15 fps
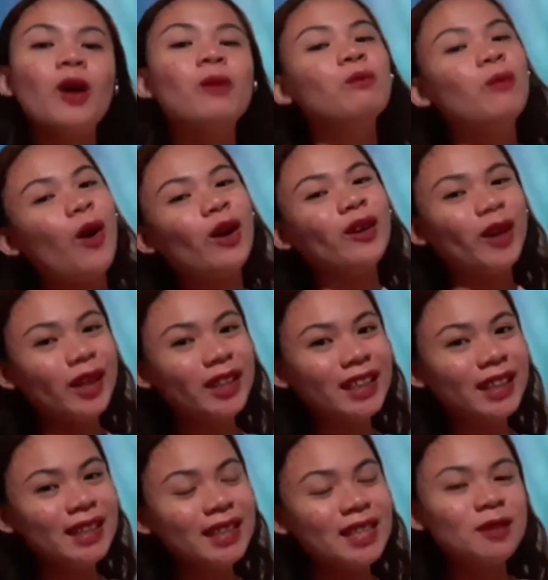More
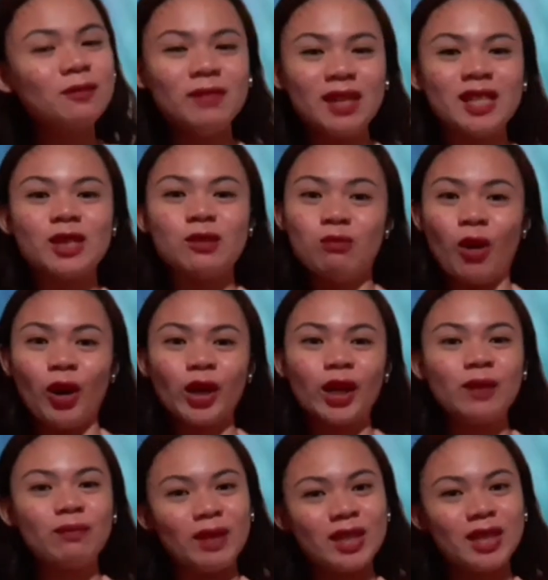orders means more
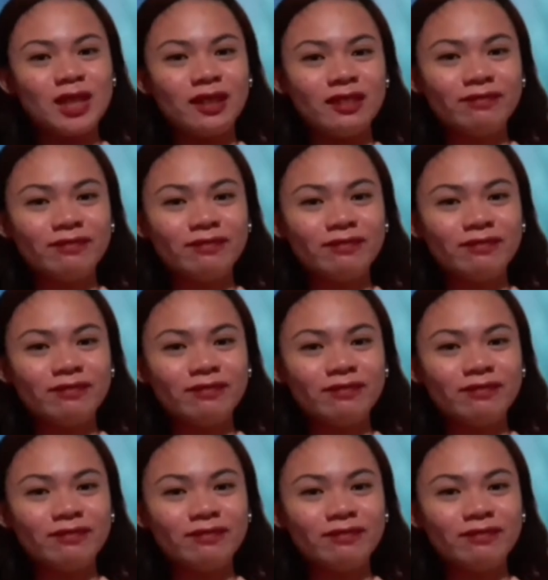commission.